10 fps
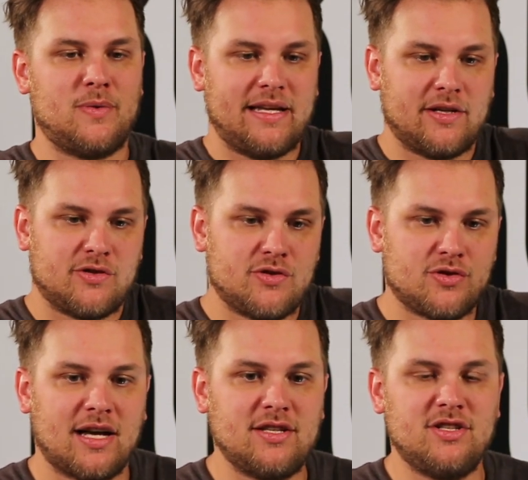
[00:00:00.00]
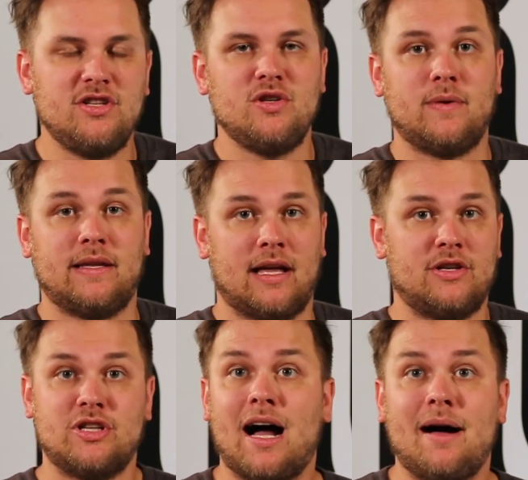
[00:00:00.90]
He has trusted you with a
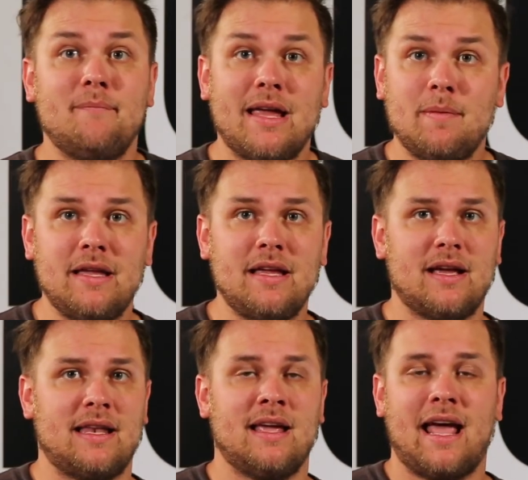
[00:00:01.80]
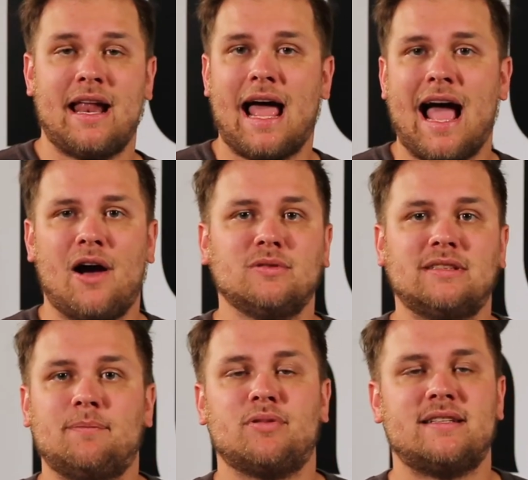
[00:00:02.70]
job maybe and a house
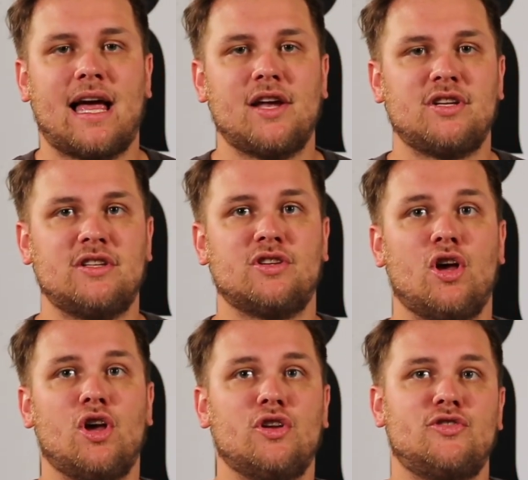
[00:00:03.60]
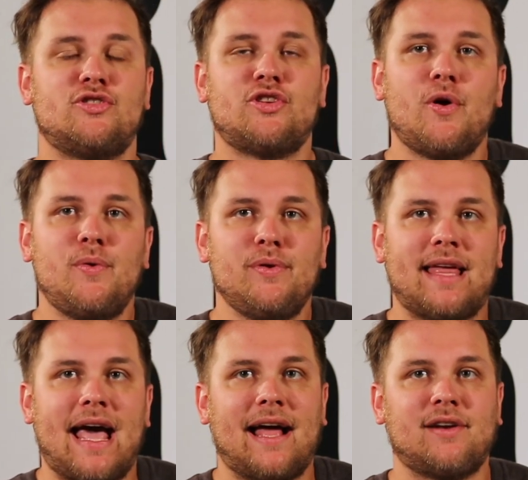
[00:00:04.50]
and possessions so
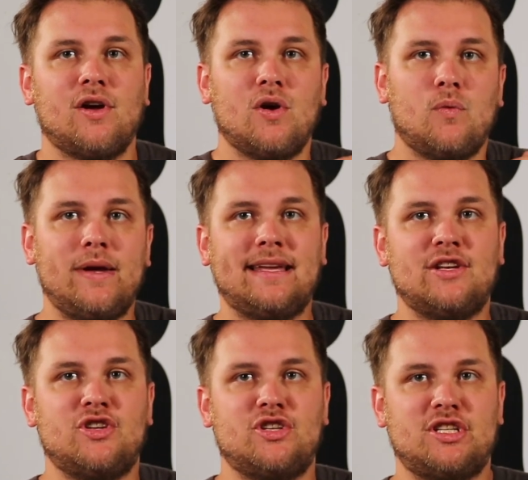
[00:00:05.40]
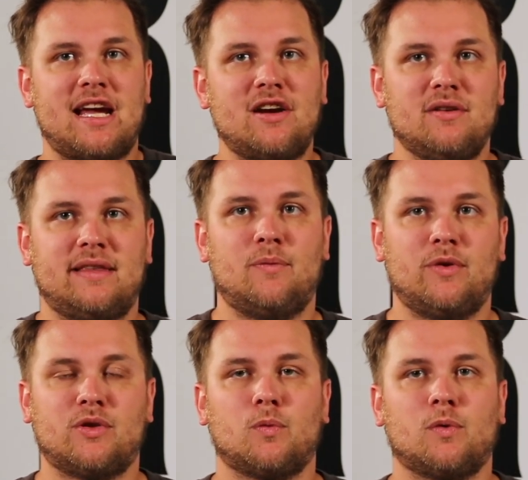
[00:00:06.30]
that we can share them
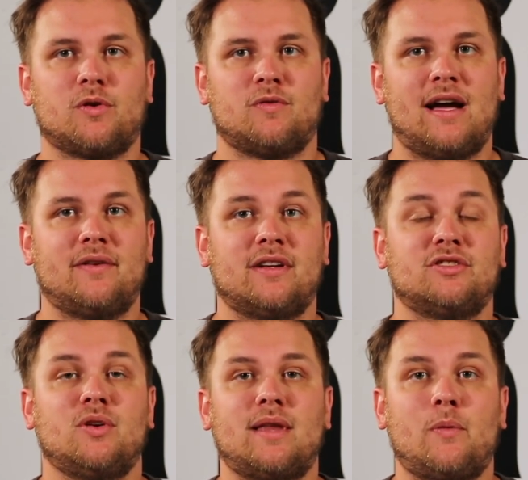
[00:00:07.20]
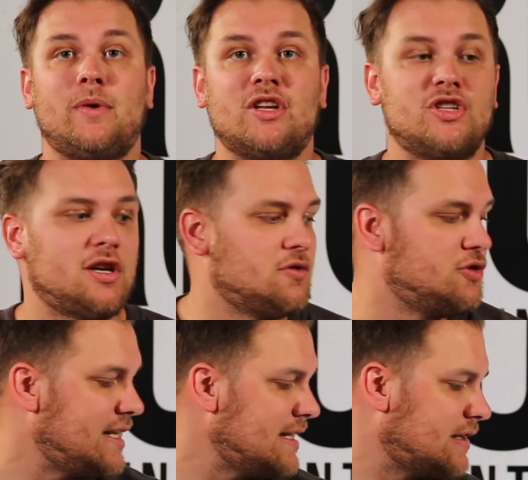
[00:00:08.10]
with the world around us, so that we can share
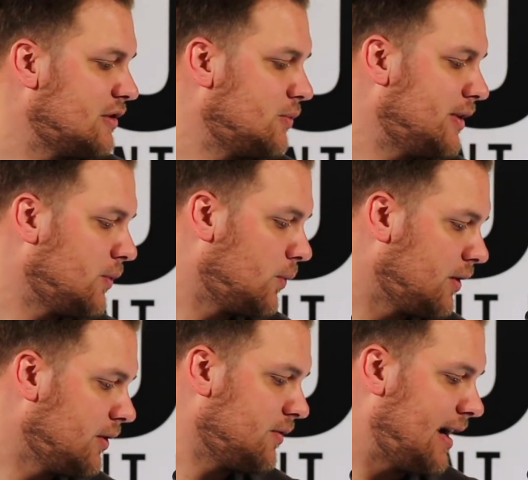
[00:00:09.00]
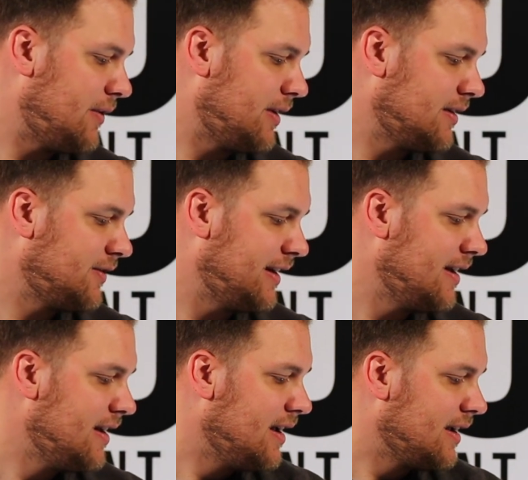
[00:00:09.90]
Jesus with the world around us, right?
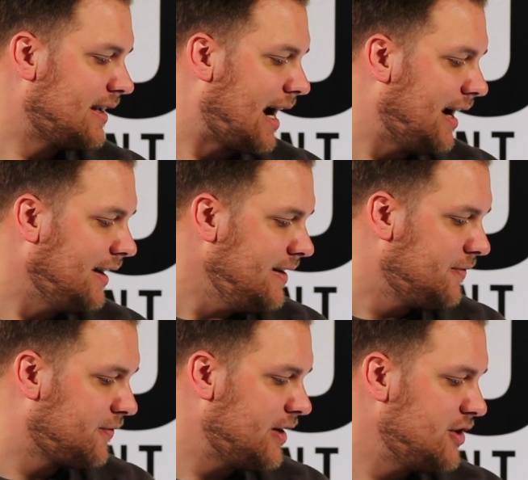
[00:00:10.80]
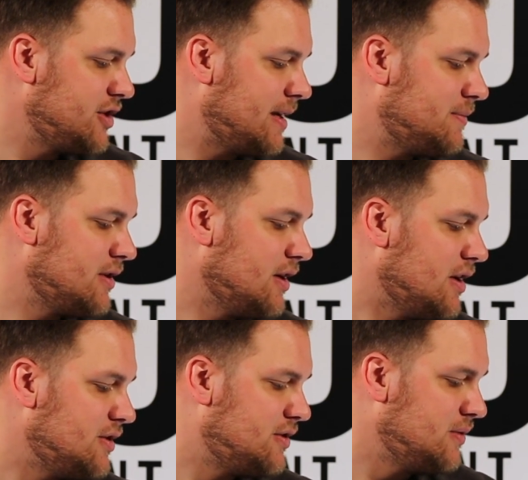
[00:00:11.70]
Godly friendships
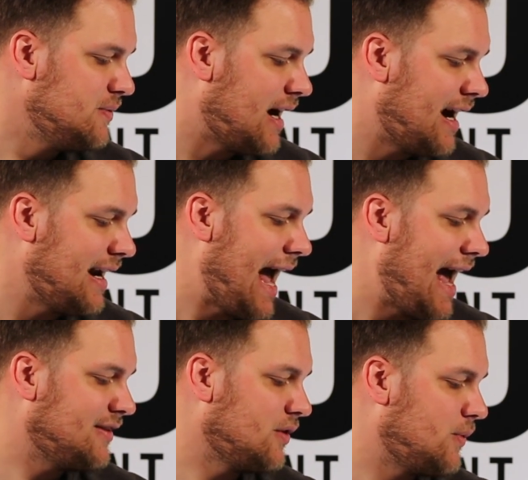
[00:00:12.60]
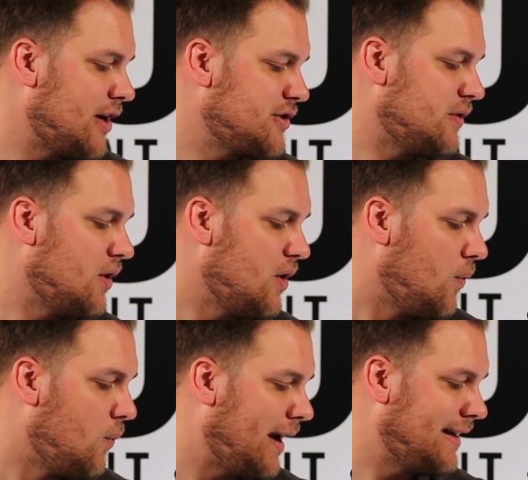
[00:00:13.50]
do not ask the question,
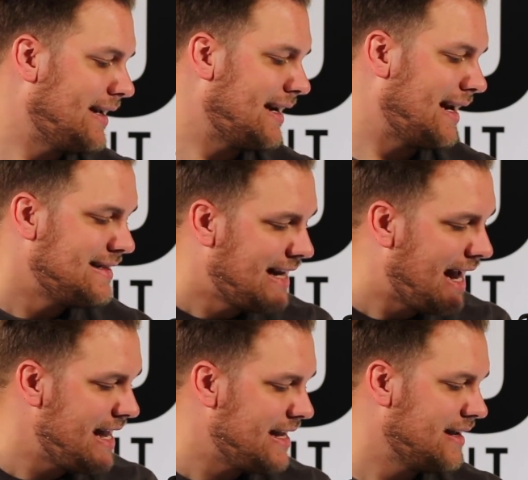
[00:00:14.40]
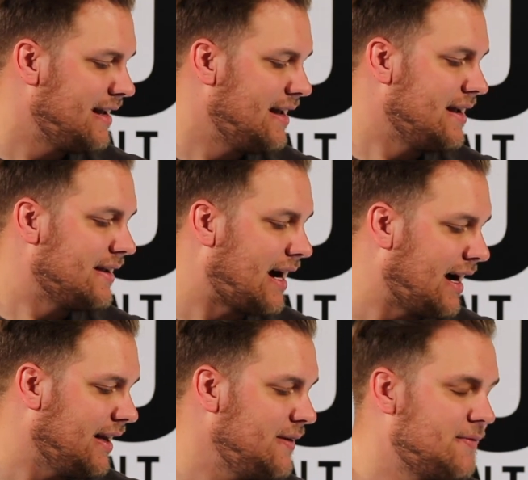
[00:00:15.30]
what can I take?
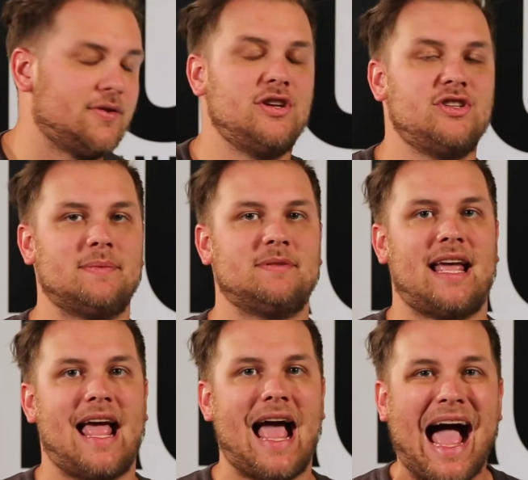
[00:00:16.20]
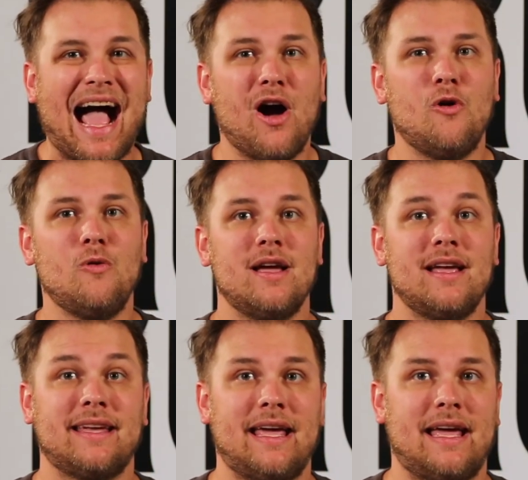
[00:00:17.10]
Godly friendships say, how
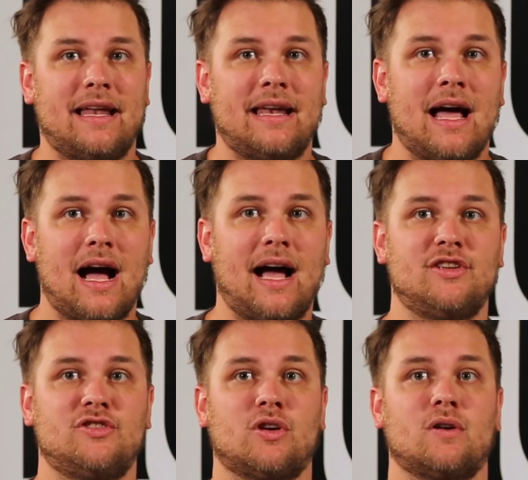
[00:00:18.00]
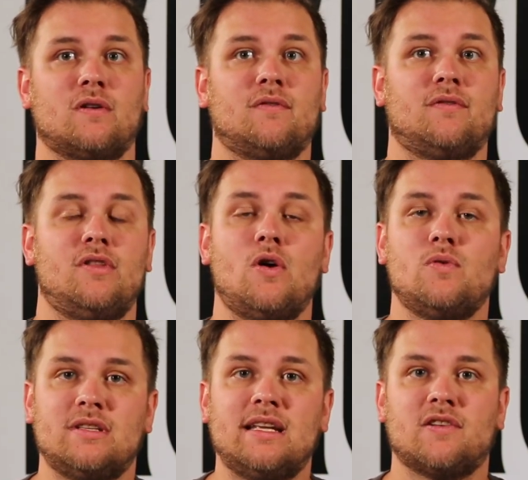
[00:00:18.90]
can I serve
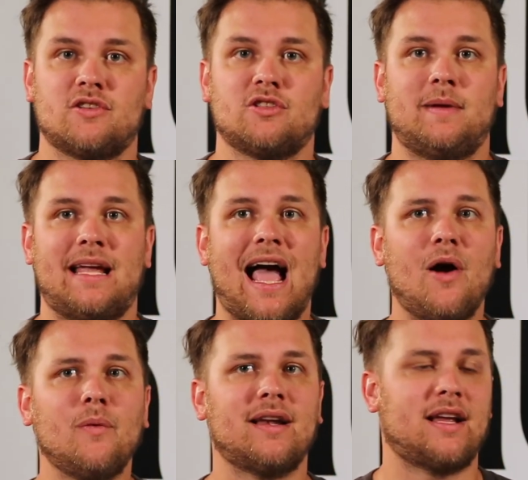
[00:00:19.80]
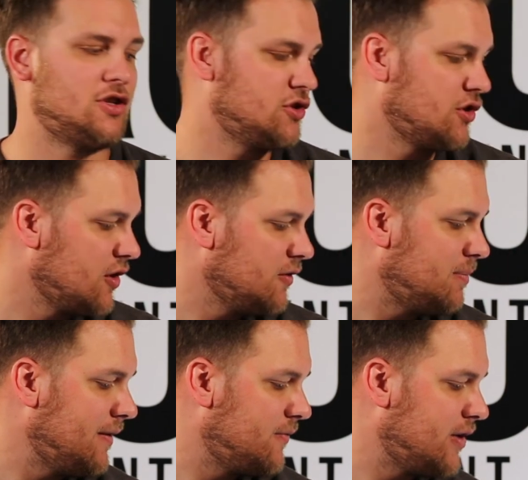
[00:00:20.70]
those nearest to me? How can I serve
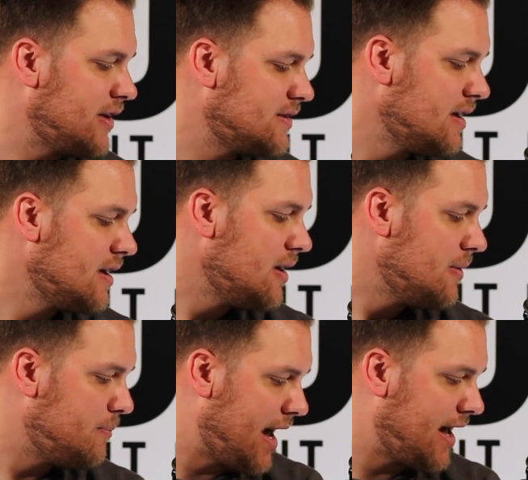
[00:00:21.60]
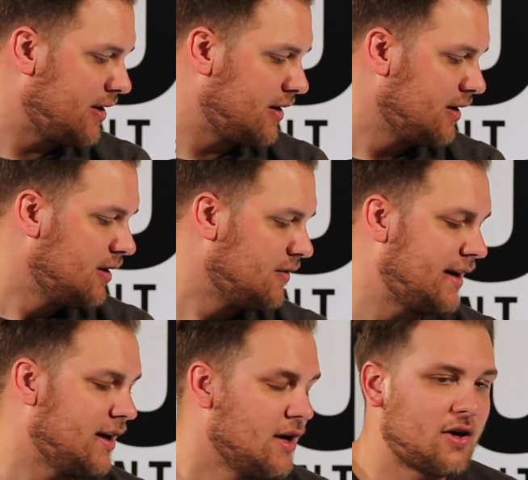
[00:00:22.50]
my friends better,
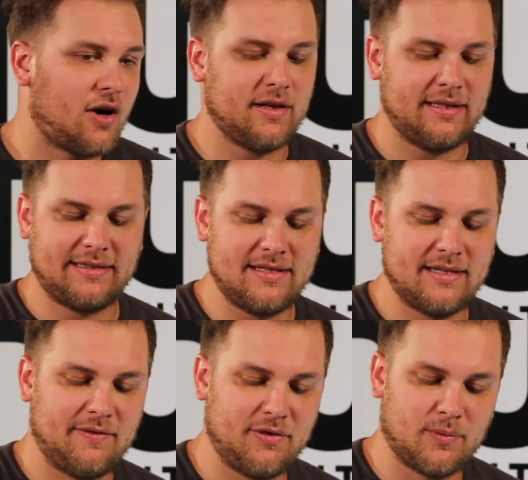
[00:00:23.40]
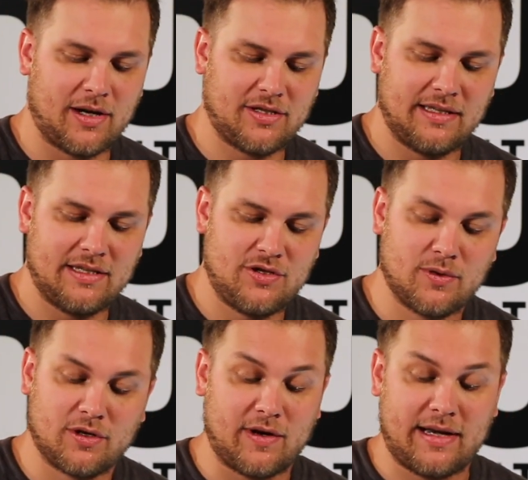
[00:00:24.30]
right? Carly Stinson, if you're watching this, you are
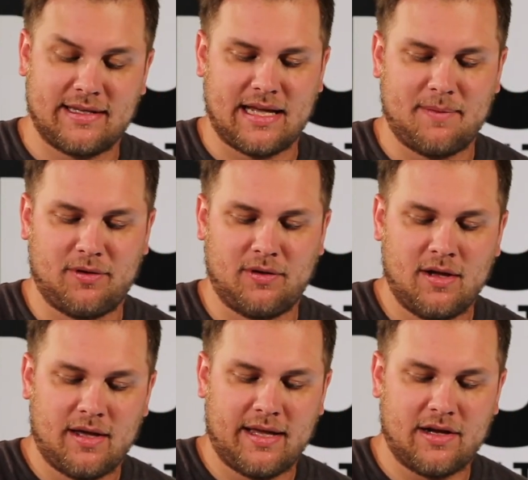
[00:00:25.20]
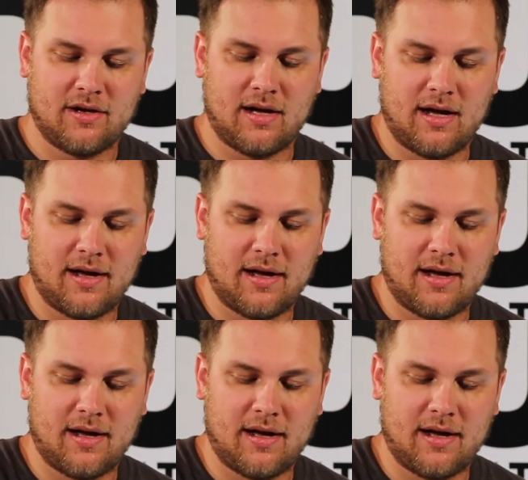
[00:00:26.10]
a great example here.